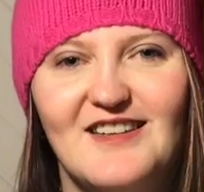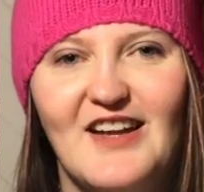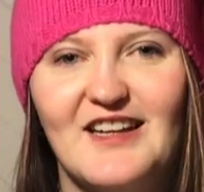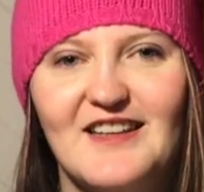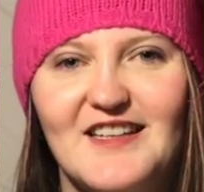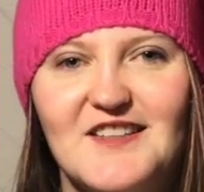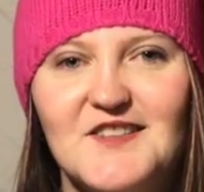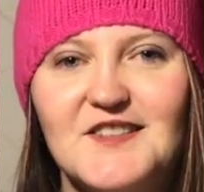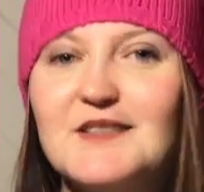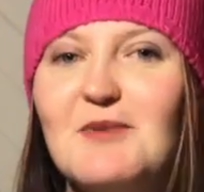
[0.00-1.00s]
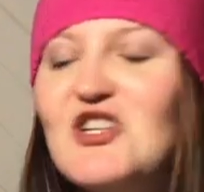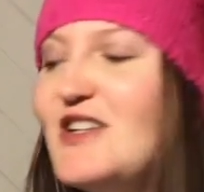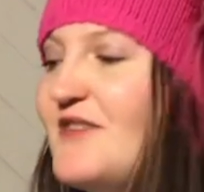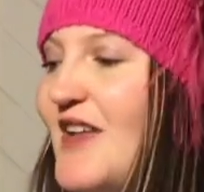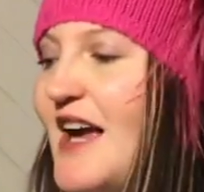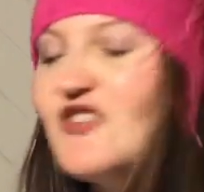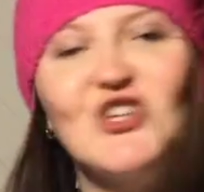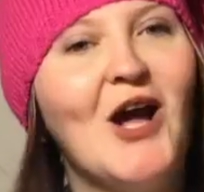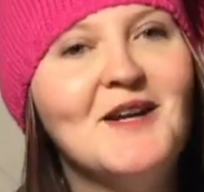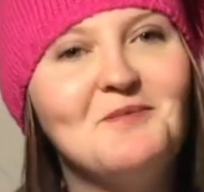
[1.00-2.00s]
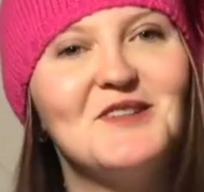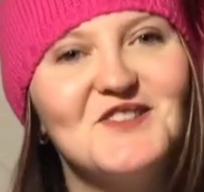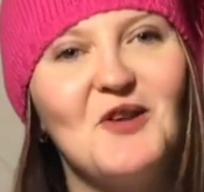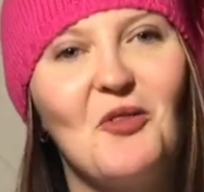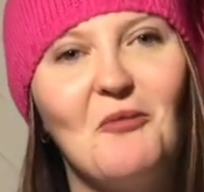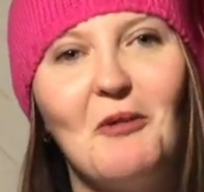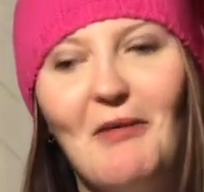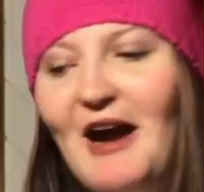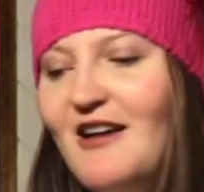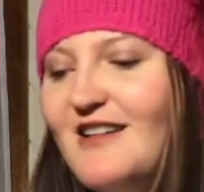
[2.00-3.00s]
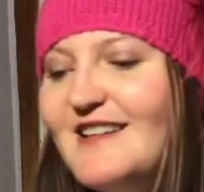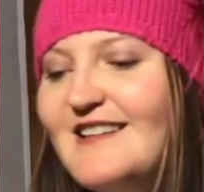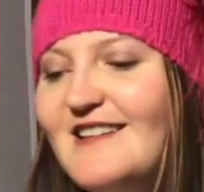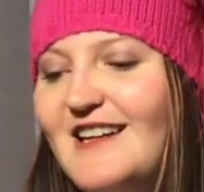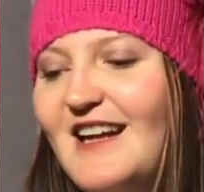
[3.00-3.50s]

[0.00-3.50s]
like these, especially if they have shiny bits on them, apparently.